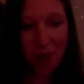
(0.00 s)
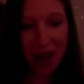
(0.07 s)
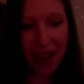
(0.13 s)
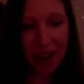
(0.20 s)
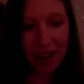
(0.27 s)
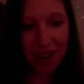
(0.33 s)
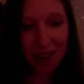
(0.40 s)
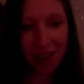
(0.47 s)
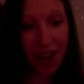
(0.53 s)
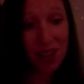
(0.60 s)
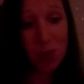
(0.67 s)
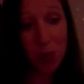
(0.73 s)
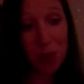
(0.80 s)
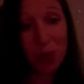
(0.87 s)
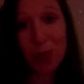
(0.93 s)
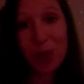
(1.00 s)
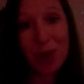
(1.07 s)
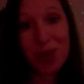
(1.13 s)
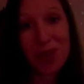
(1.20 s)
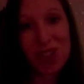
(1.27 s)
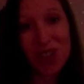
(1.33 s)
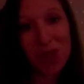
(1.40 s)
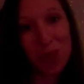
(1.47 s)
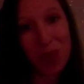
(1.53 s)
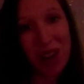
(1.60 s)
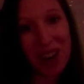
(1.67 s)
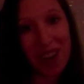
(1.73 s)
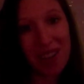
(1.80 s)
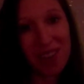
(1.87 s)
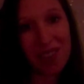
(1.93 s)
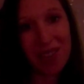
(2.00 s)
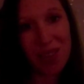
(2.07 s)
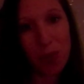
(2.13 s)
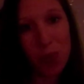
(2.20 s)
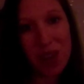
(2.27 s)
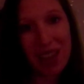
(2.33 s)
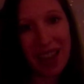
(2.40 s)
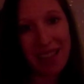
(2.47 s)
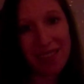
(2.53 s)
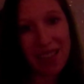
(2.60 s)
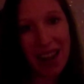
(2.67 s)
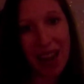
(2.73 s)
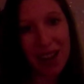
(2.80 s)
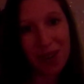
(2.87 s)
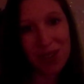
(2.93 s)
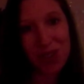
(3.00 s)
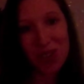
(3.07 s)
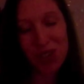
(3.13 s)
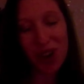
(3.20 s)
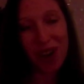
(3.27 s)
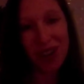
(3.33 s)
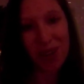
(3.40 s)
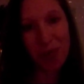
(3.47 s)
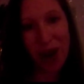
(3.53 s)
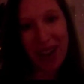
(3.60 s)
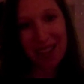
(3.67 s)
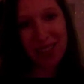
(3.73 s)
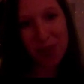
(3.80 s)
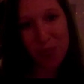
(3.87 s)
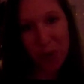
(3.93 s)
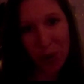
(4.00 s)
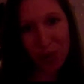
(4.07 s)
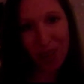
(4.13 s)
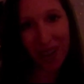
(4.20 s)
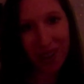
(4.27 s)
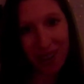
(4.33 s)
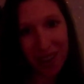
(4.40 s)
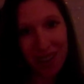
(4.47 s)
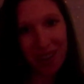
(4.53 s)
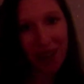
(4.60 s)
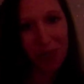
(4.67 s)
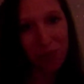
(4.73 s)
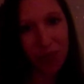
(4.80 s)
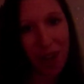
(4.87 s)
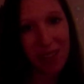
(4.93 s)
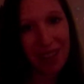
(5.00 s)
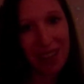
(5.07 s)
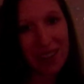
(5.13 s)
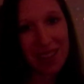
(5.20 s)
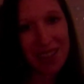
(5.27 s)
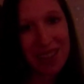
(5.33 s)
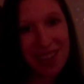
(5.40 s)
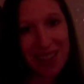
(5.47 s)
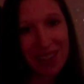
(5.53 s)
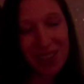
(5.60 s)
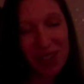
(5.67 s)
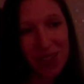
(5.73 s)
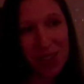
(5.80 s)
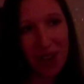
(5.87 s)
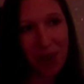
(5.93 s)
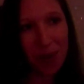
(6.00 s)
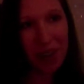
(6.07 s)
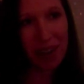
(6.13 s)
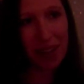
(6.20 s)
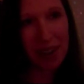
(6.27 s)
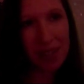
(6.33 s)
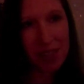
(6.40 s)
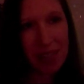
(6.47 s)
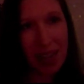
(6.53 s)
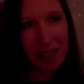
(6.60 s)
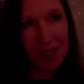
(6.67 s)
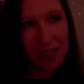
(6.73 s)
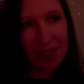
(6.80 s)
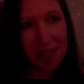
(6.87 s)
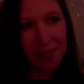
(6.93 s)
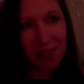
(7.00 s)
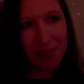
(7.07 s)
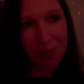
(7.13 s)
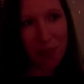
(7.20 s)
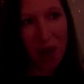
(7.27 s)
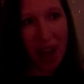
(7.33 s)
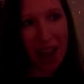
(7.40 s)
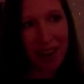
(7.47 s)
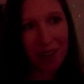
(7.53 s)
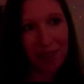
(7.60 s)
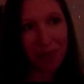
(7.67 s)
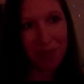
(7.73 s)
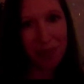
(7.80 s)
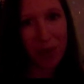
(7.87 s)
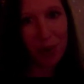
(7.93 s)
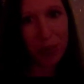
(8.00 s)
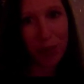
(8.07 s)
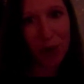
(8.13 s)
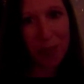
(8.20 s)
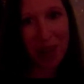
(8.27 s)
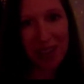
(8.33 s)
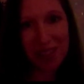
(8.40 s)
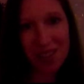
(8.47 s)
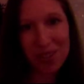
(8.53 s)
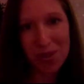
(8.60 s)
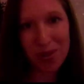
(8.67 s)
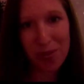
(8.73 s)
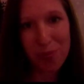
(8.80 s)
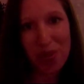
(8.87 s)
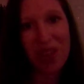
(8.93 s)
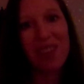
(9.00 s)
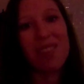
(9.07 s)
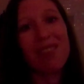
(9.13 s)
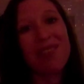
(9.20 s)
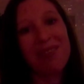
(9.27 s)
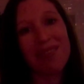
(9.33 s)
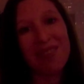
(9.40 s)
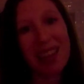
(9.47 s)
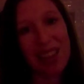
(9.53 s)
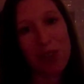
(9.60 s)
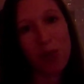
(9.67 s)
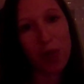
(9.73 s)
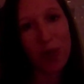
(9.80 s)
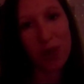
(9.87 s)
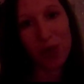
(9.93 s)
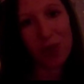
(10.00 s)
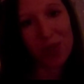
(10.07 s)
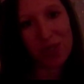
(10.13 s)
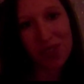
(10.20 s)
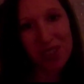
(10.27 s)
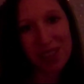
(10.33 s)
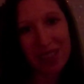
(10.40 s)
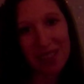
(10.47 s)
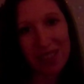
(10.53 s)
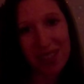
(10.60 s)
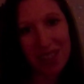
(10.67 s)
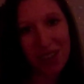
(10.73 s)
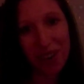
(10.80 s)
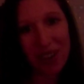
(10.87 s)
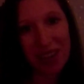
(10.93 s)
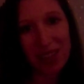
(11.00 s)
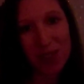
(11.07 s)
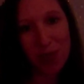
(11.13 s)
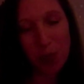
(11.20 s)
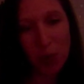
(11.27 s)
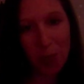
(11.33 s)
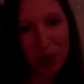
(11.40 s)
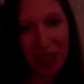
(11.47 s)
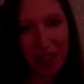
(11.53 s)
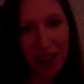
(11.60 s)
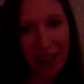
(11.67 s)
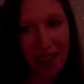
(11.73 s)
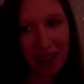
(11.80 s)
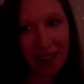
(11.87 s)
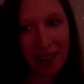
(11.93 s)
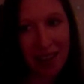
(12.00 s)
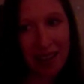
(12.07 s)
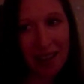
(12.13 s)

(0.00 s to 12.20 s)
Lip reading: my husband proposed to me the weekend that I started writing the prologue of Fallen. So in a sense, my own romance has sort of been infused in the series from the beginning.